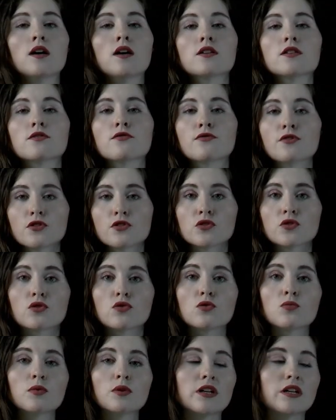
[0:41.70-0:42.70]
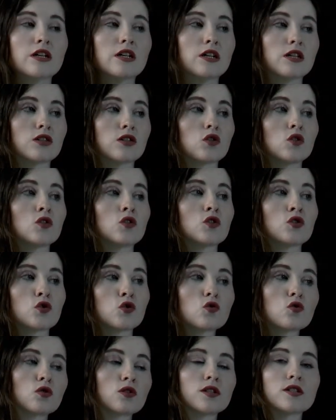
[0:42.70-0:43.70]
The first group is
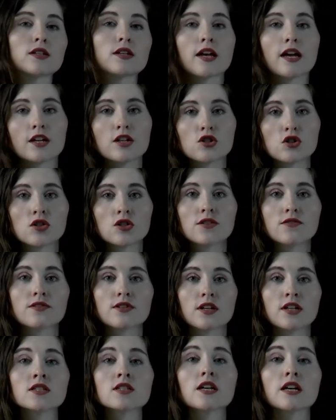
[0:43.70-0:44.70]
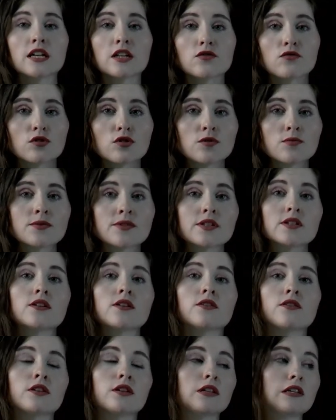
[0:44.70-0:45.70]
short adjectives and adverbs.
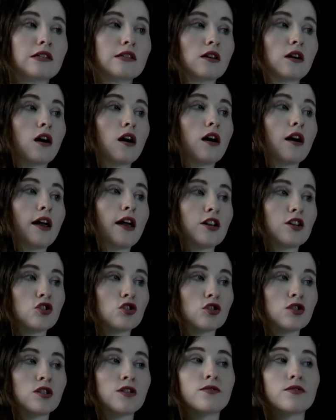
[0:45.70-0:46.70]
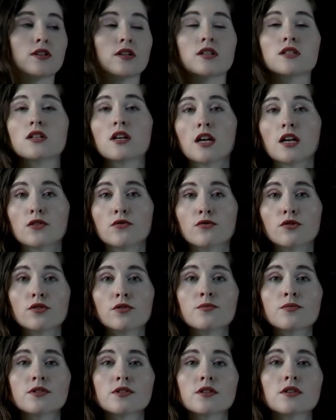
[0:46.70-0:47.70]
These are adjectives and
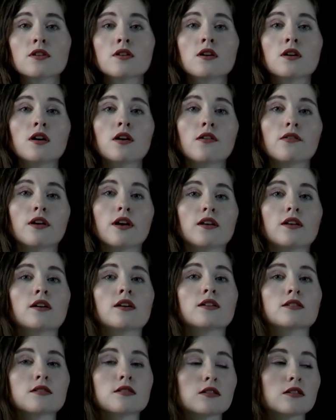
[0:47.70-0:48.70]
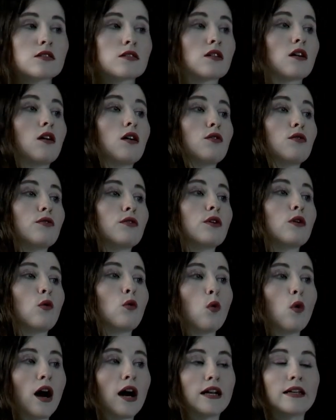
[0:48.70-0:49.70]
adverbs that consist of
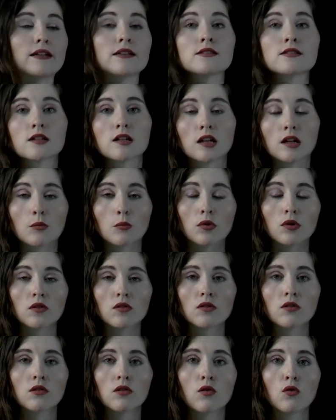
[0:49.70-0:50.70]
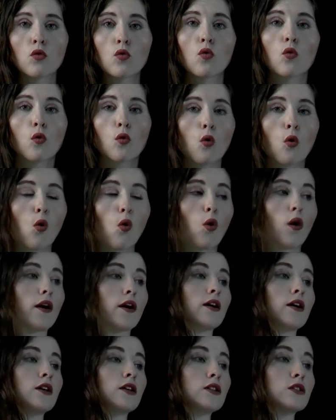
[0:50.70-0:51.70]
one syllable or
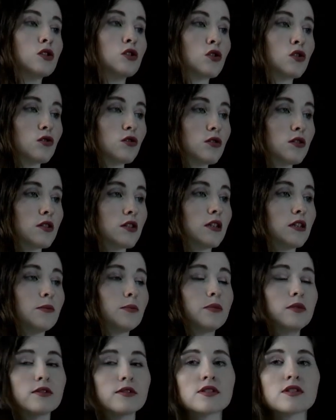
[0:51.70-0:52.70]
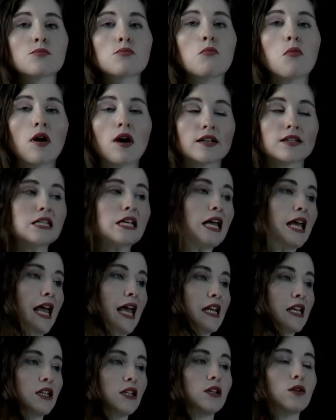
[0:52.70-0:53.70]
two syllables but
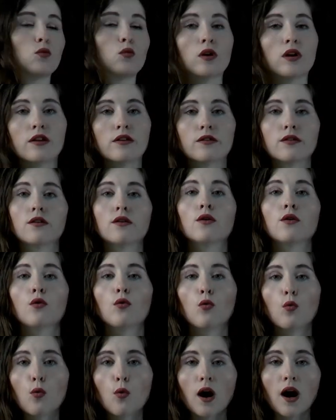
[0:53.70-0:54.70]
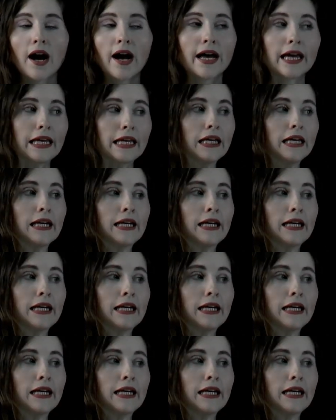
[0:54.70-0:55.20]
ending with y,